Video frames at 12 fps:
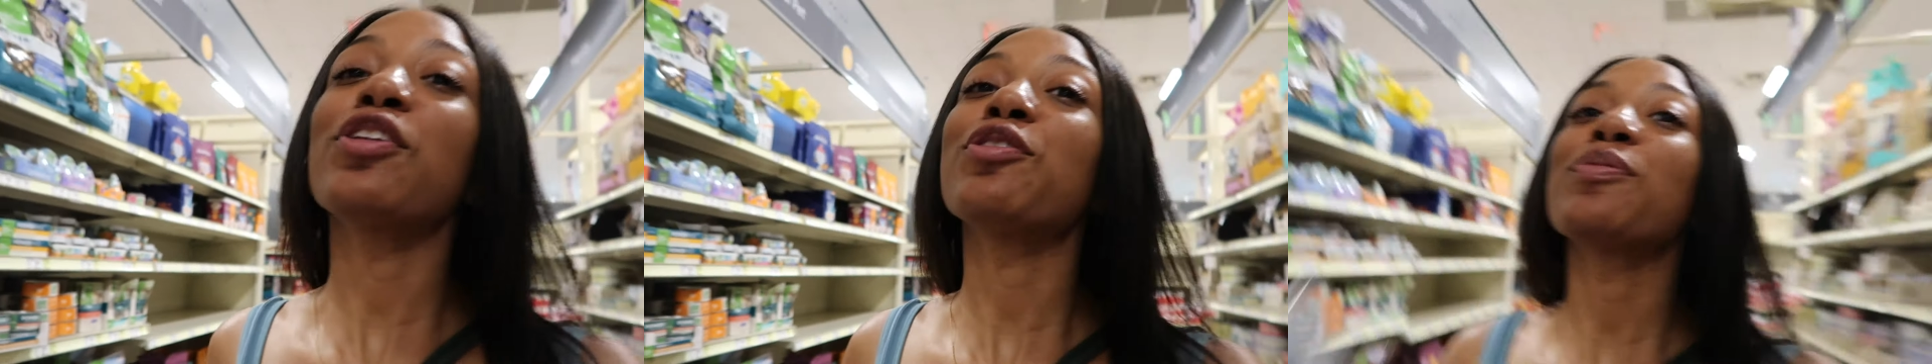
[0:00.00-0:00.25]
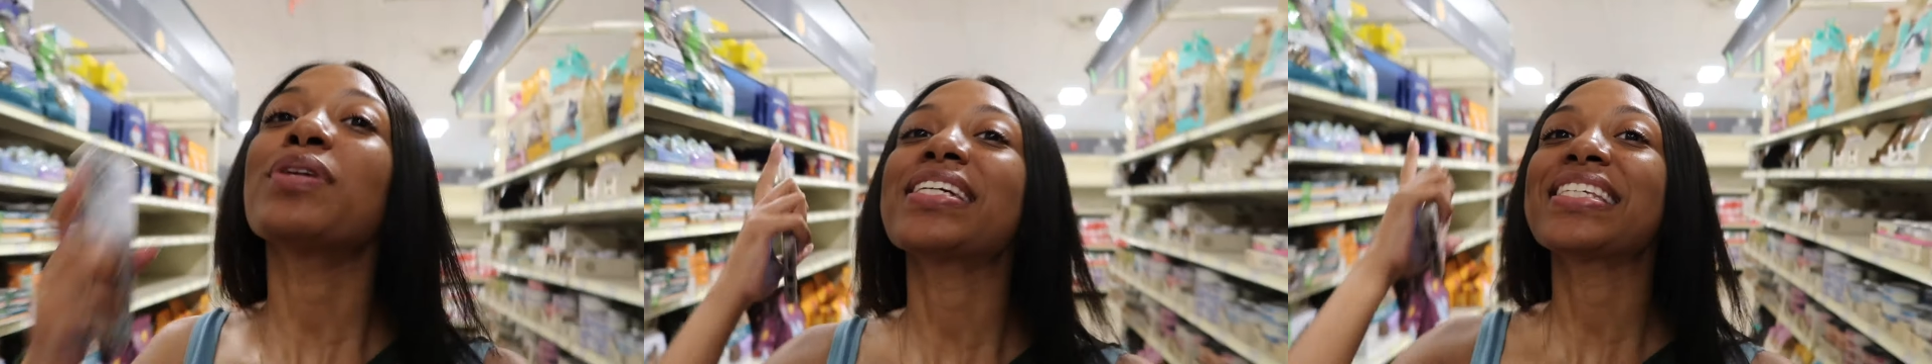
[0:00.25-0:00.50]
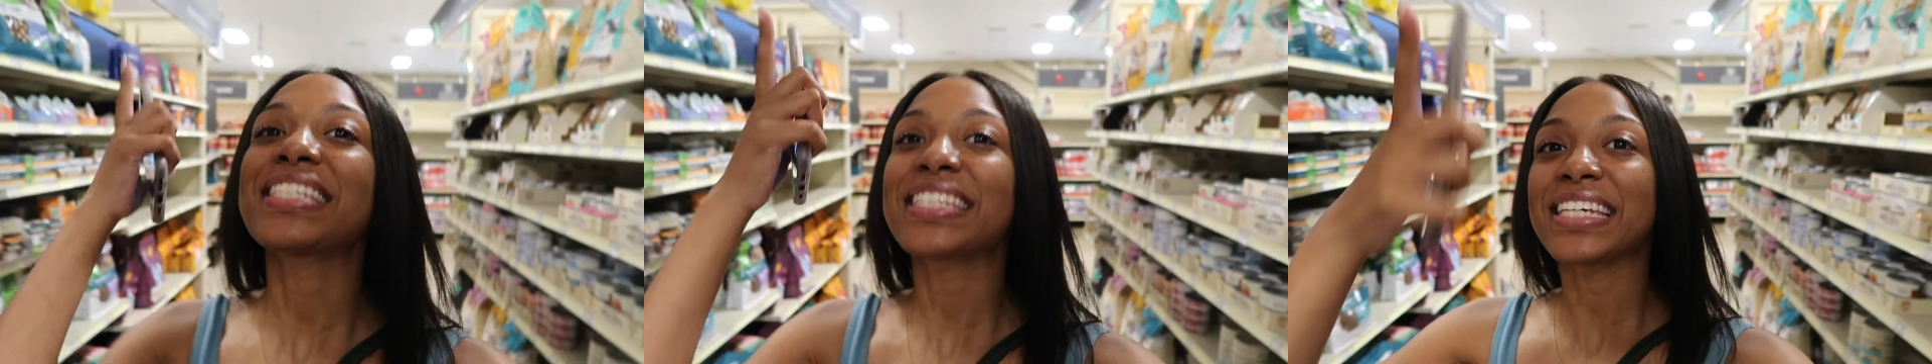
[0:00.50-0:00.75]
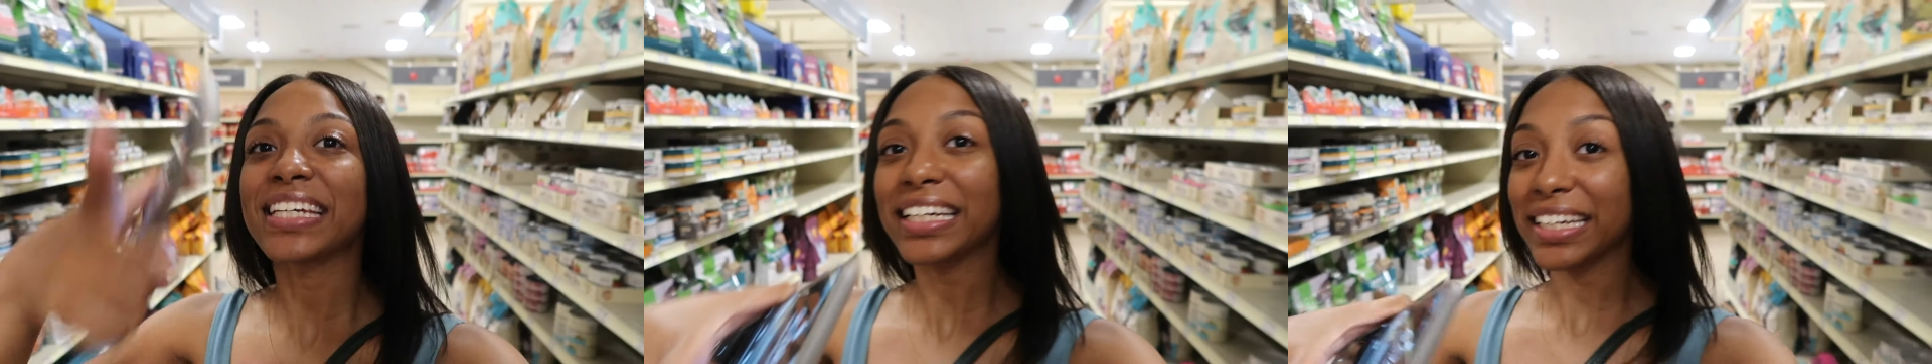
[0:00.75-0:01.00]
a new
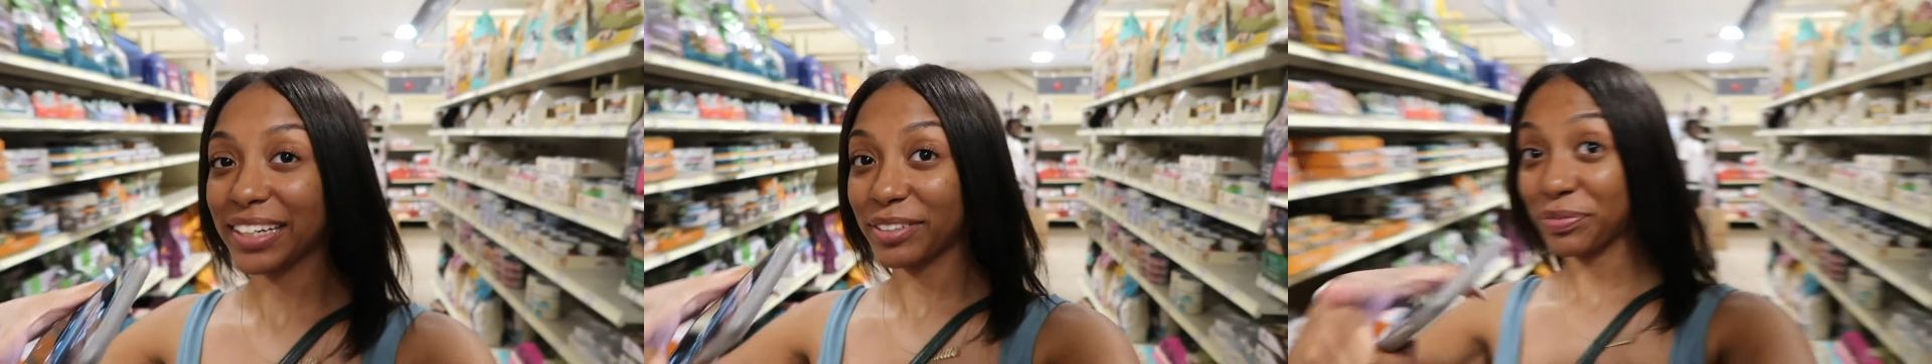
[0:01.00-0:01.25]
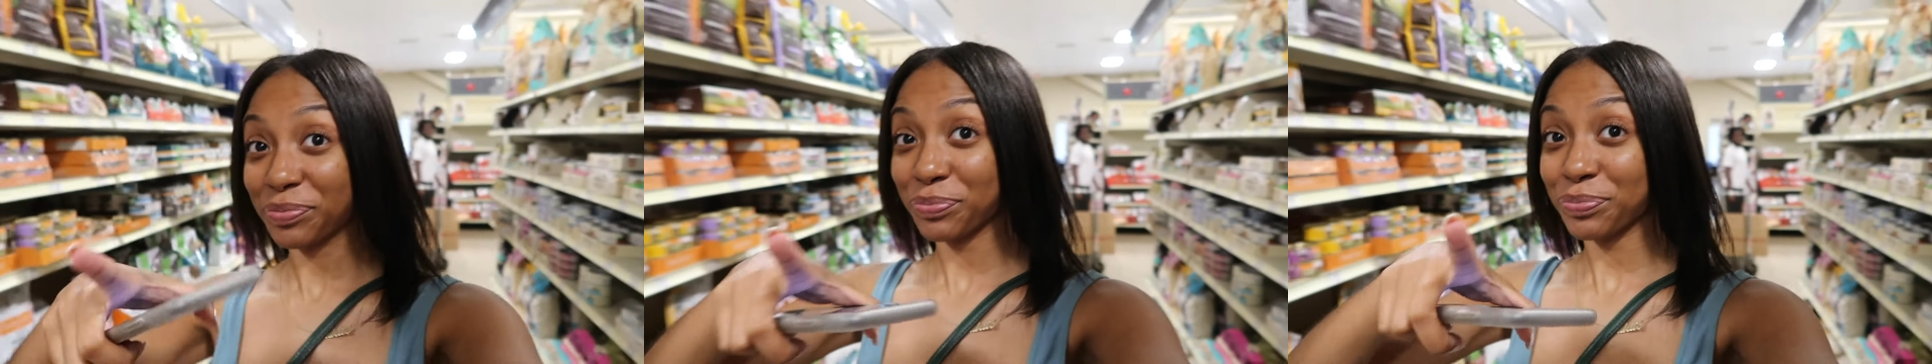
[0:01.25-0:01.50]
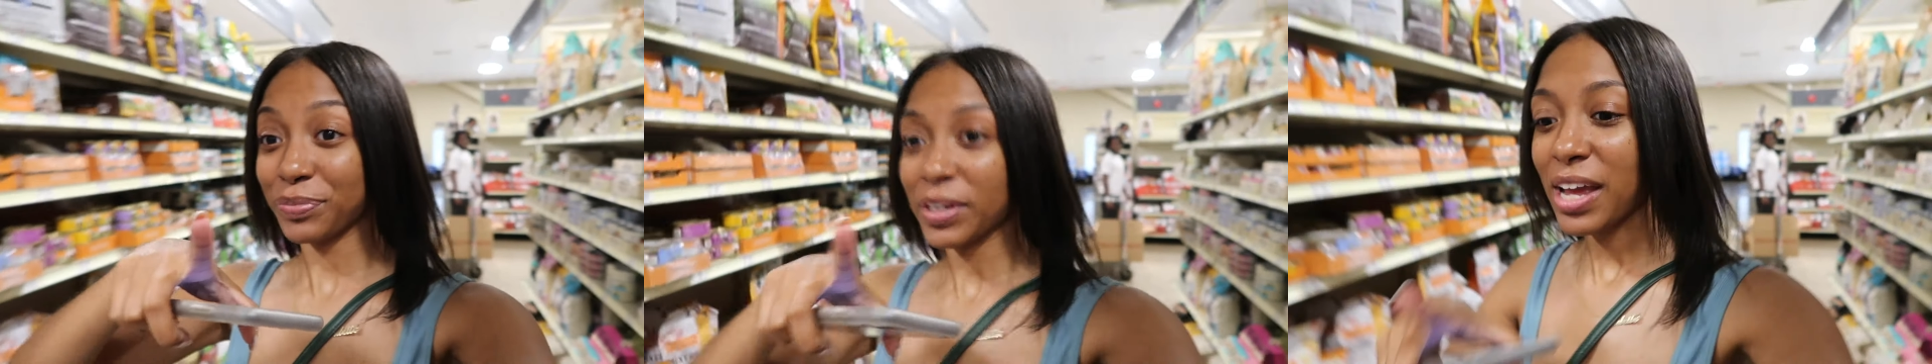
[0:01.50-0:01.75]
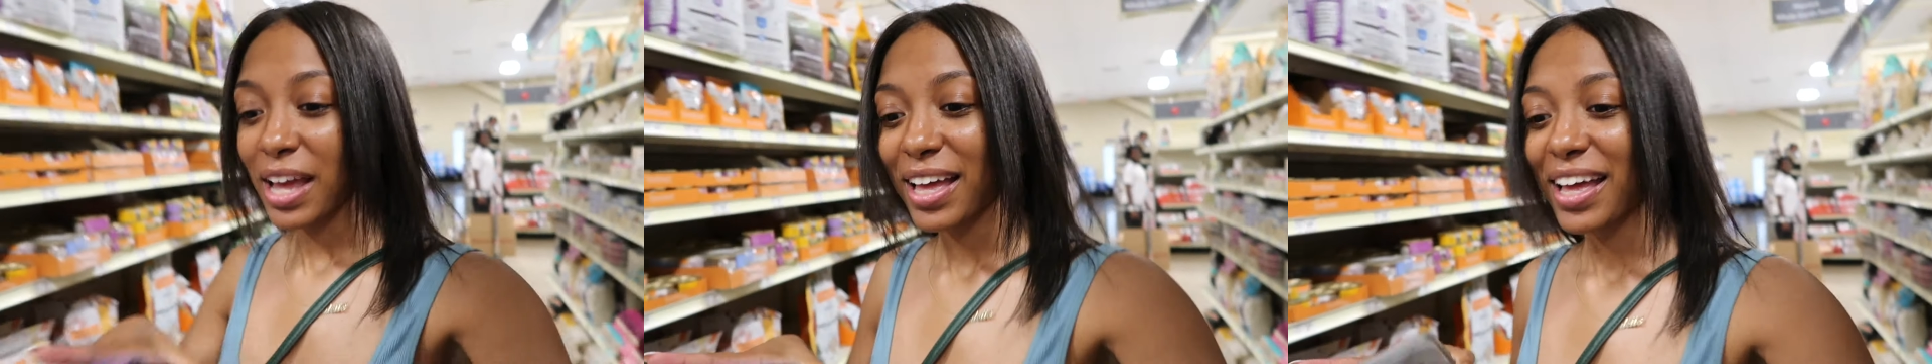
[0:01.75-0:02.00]
city.
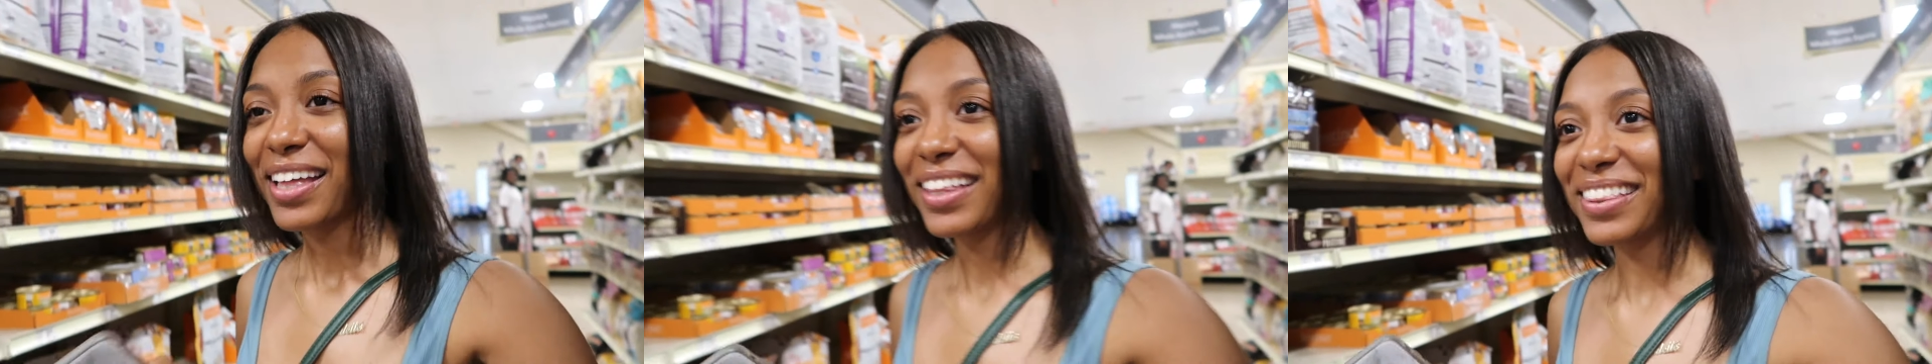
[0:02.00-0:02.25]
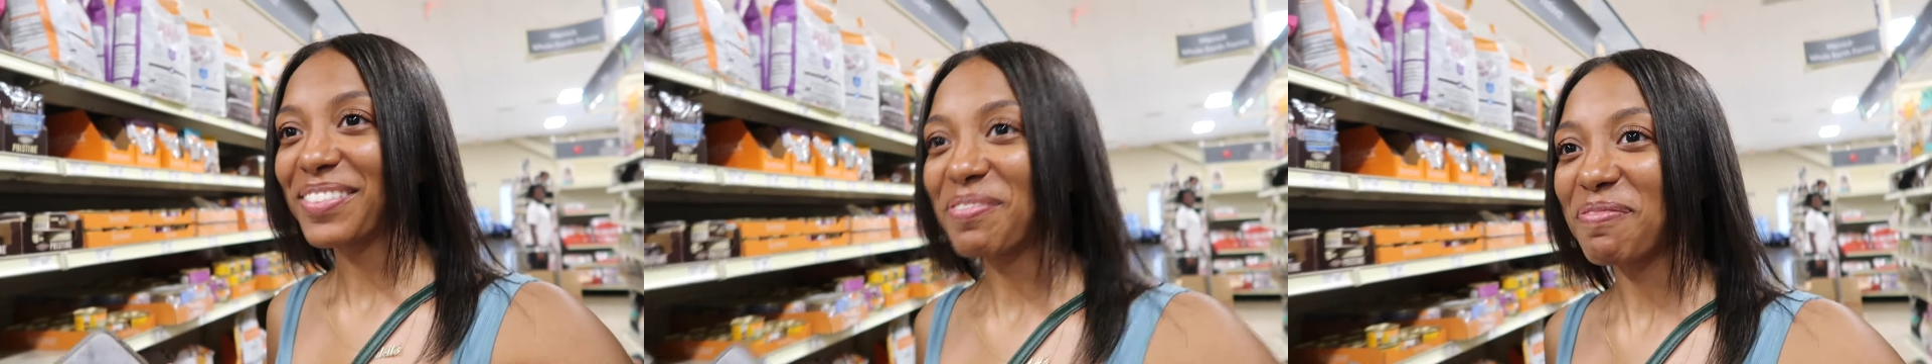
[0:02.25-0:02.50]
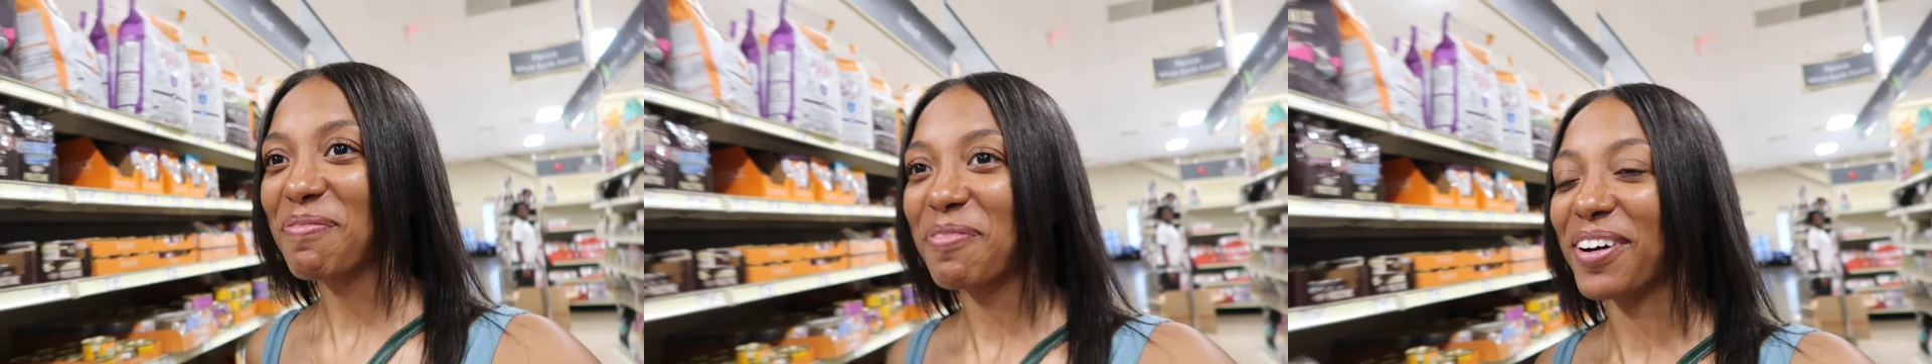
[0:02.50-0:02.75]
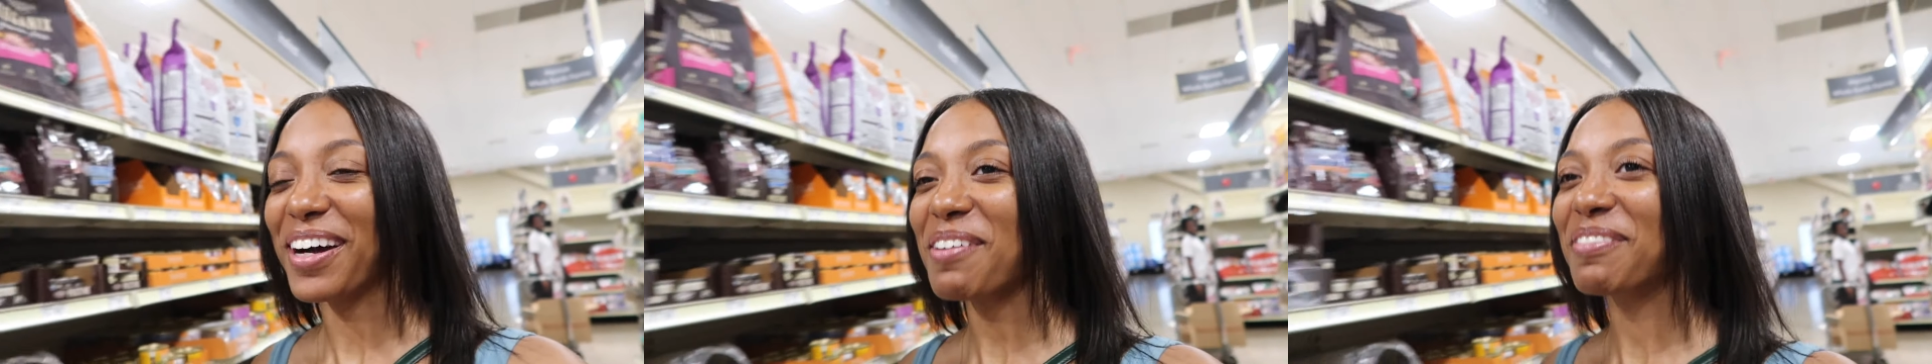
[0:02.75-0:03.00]

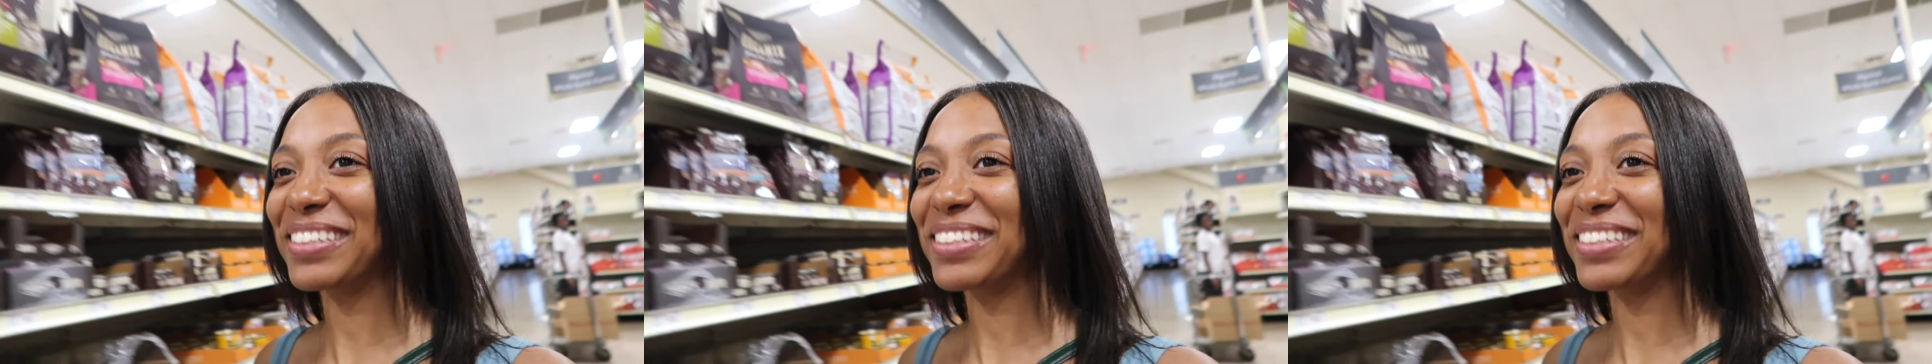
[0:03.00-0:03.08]
What